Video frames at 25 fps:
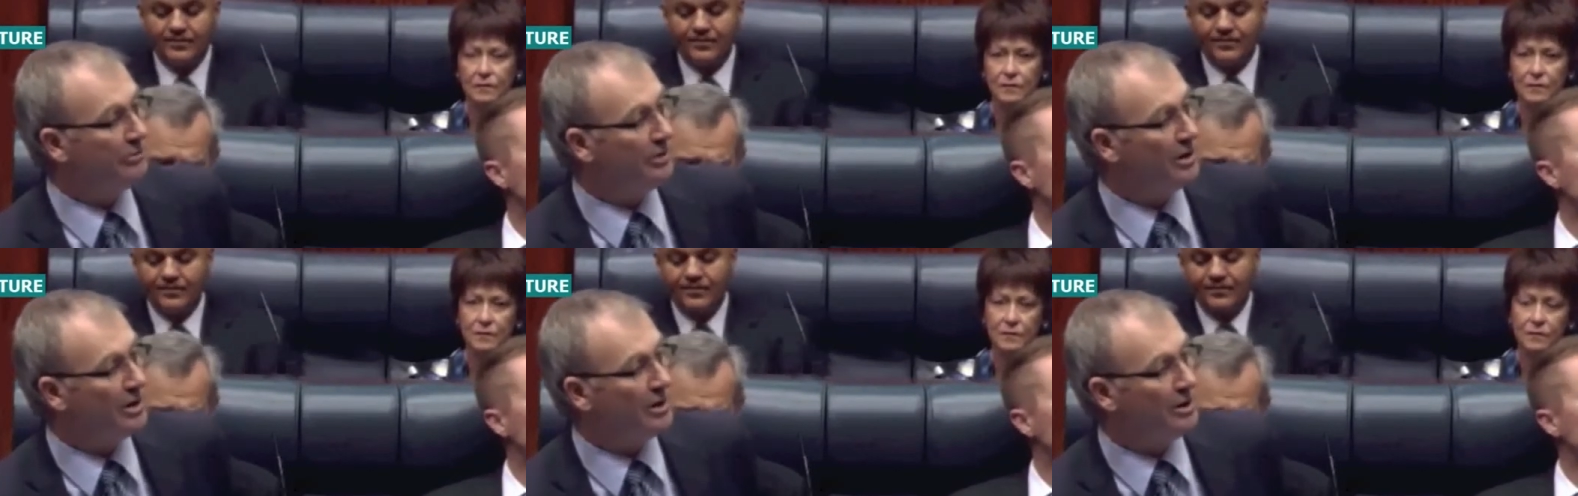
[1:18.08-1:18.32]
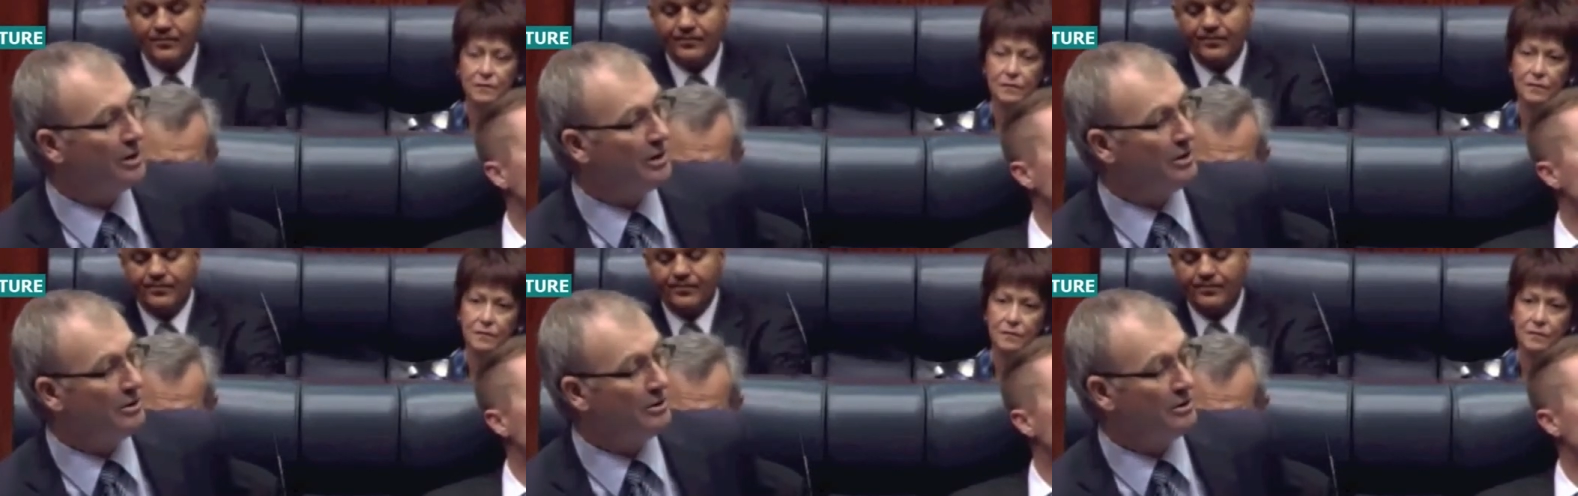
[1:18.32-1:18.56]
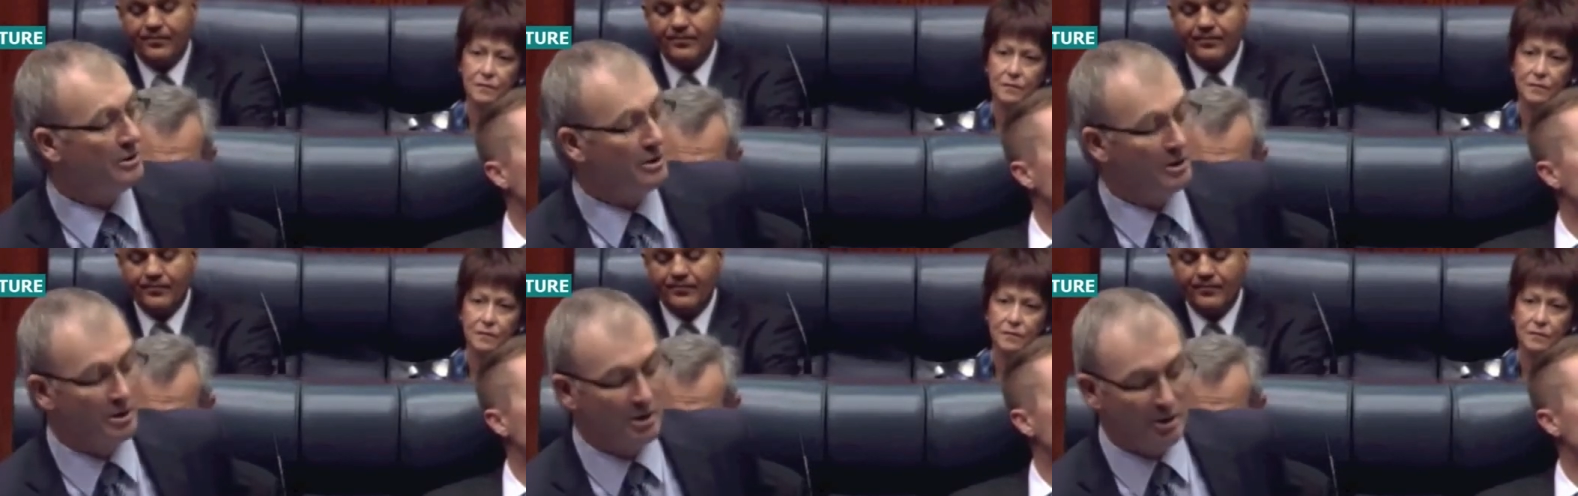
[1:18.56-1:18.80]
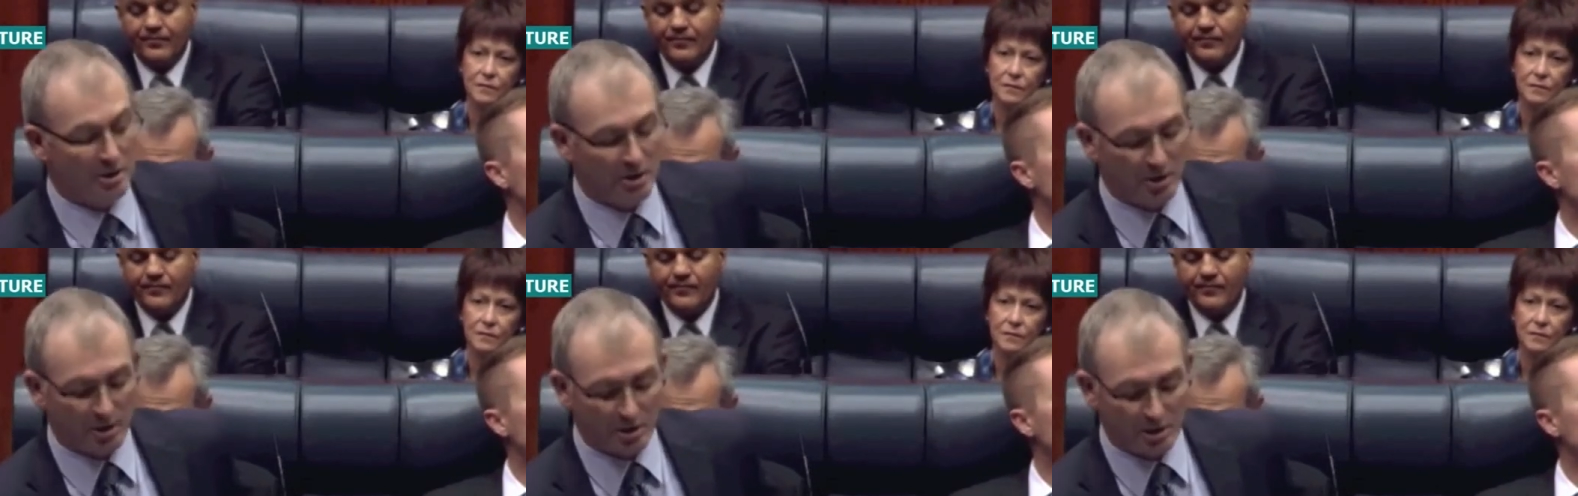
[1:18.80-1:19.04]
Speaker 1: in funding
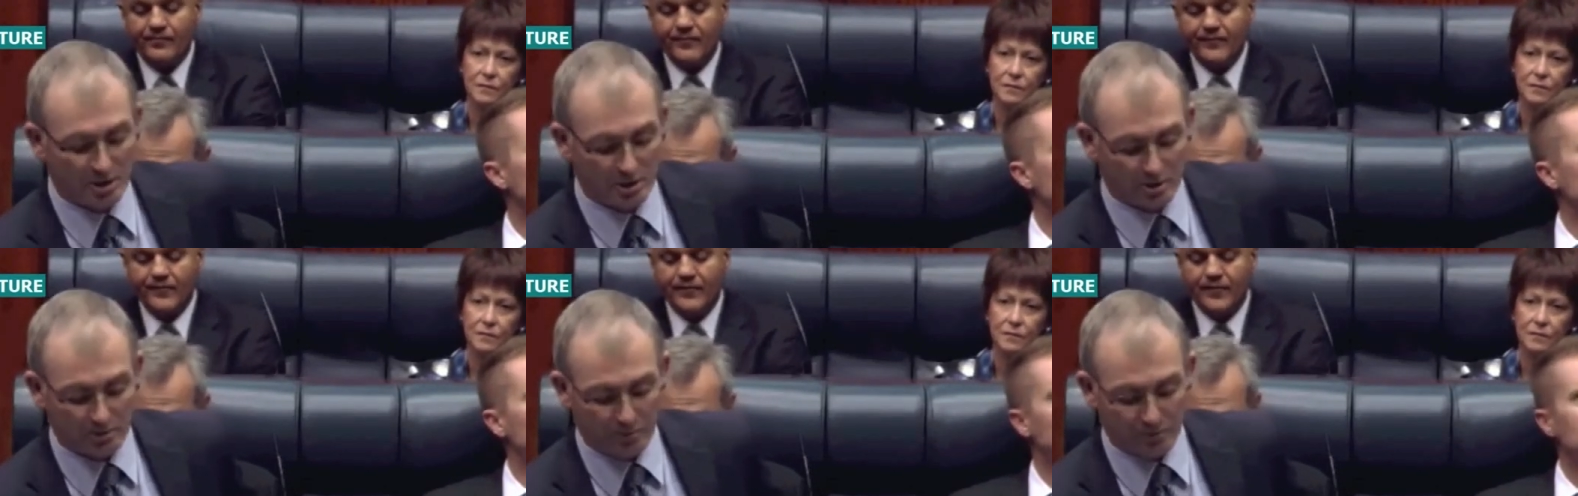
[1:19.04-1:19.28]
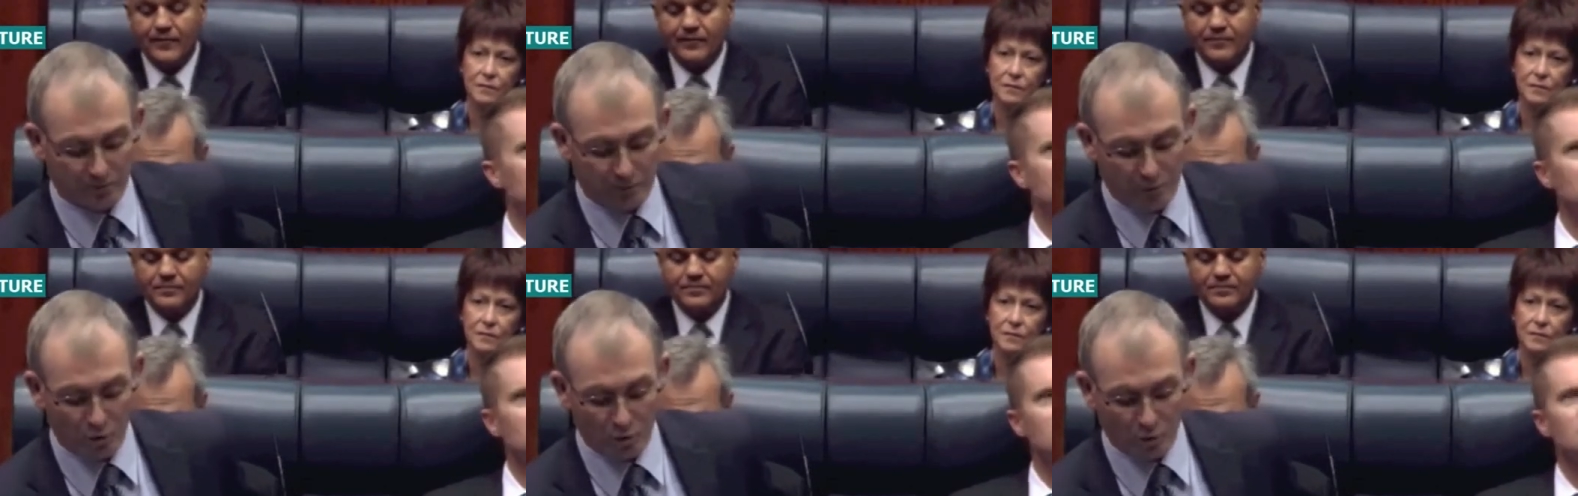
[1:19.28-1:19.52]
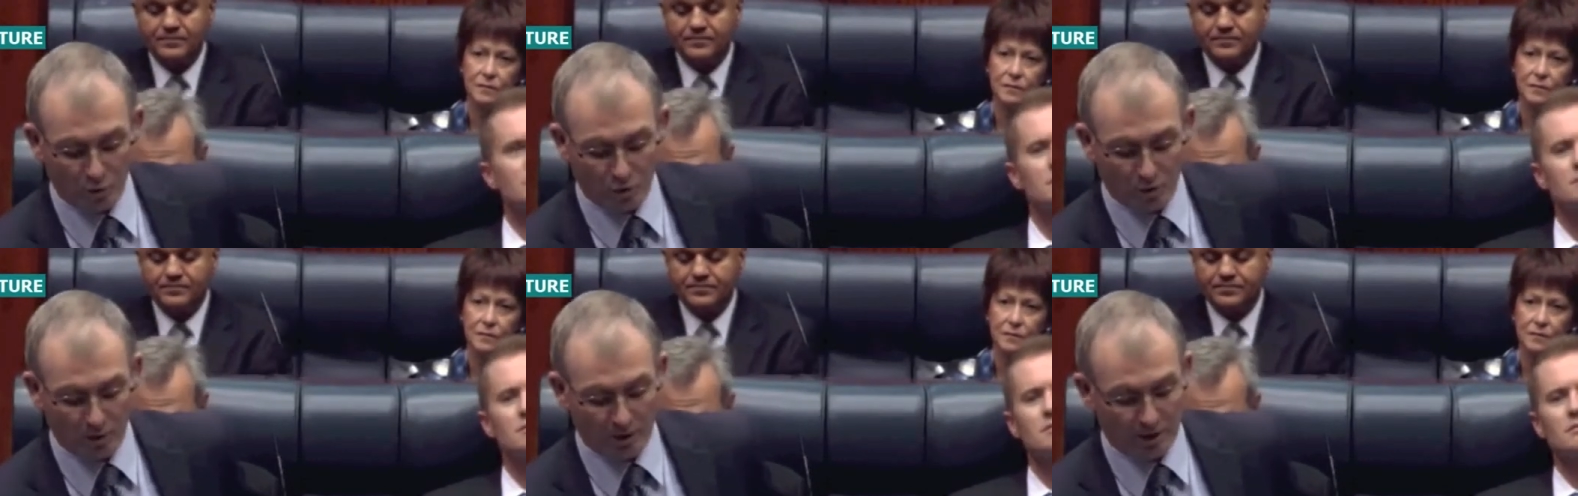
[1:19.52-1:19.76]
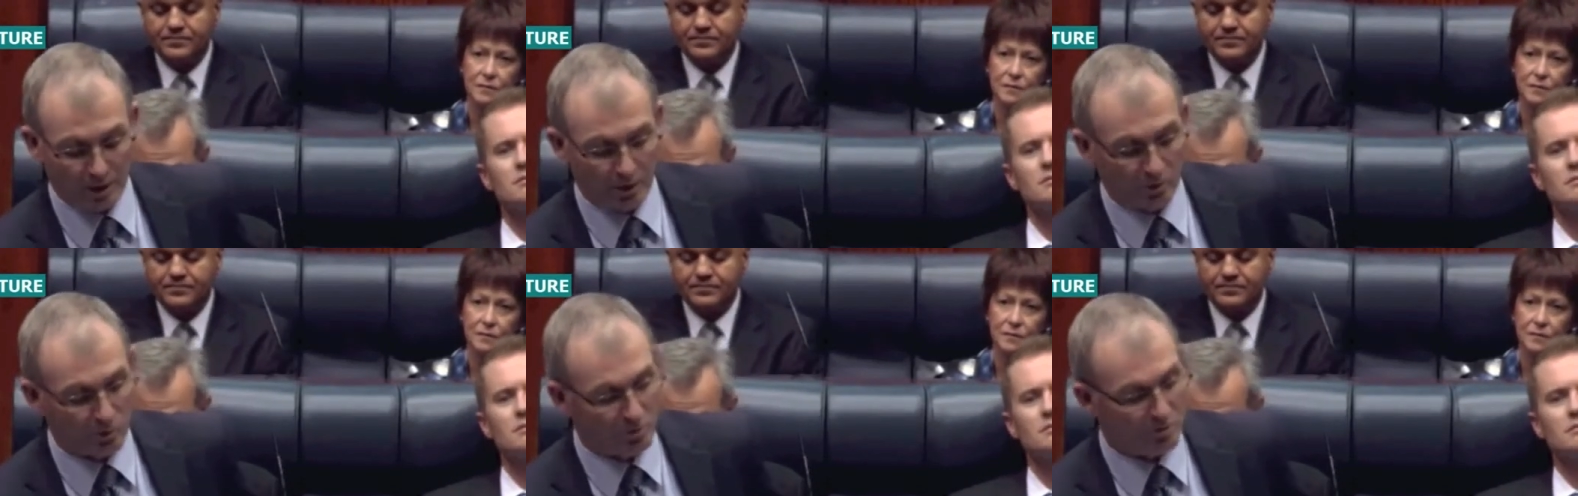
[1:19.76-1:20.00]
uh,
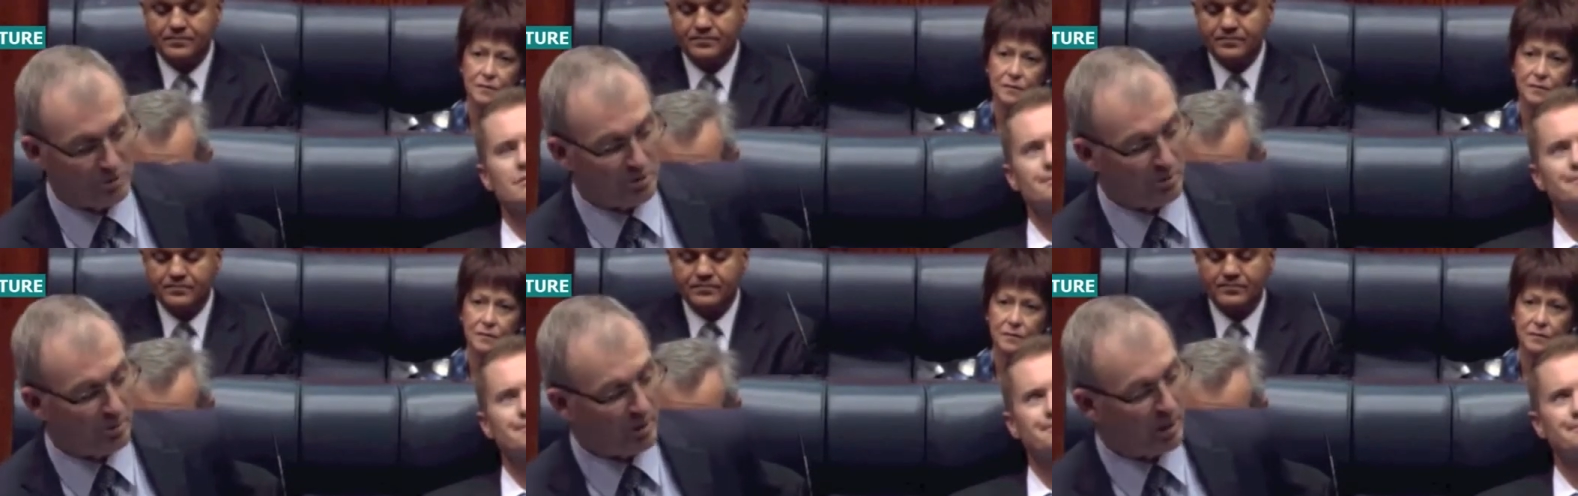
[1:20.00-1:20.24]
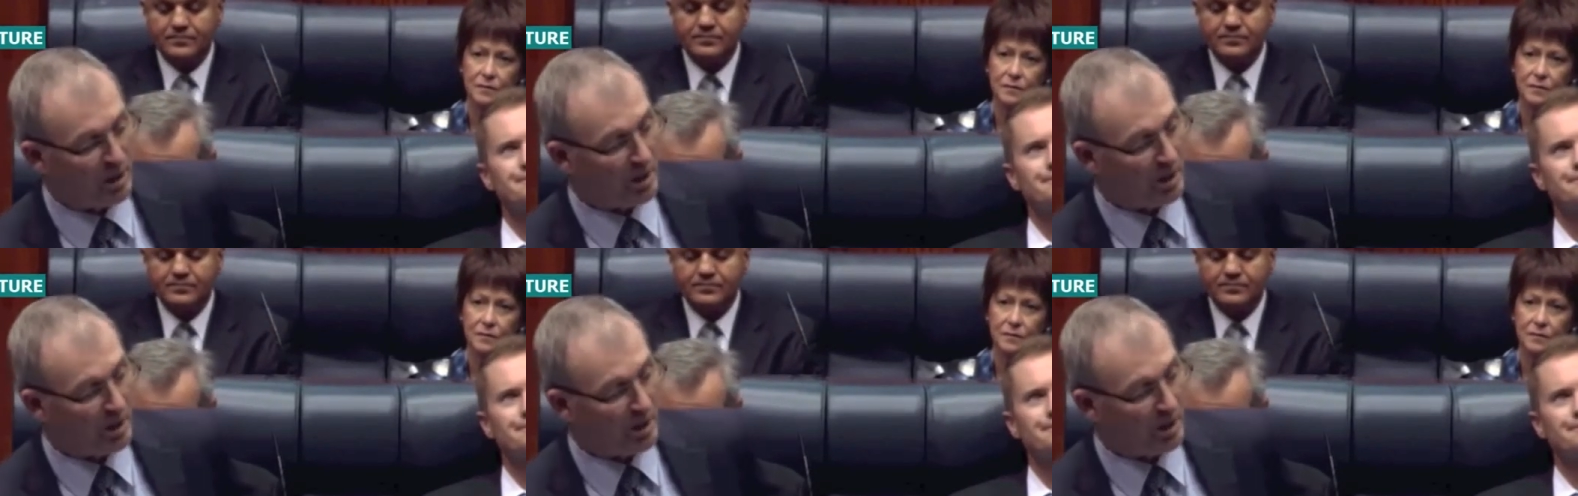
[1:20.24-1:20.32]
for health